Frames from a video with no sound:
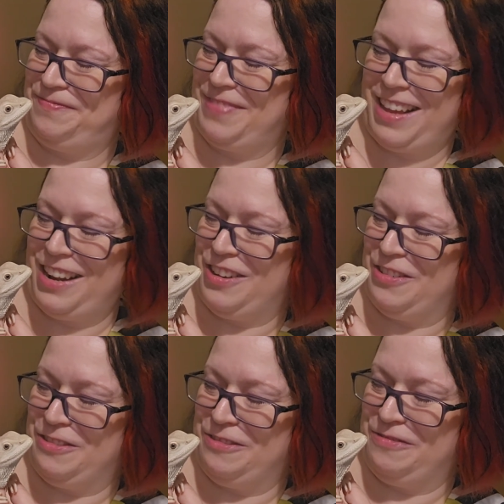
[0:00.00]

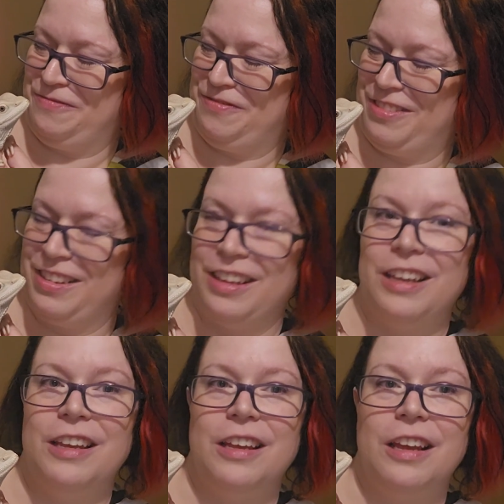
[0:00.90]
Hello.
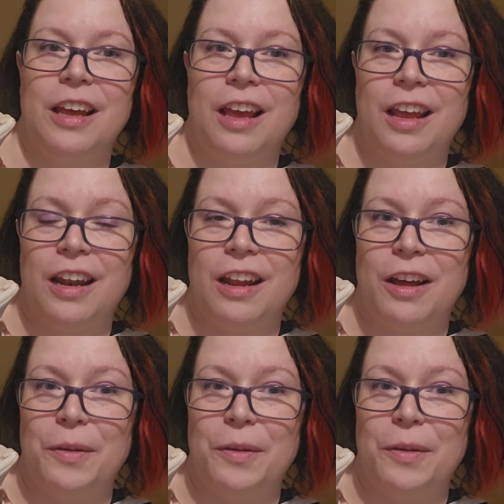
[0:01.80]
And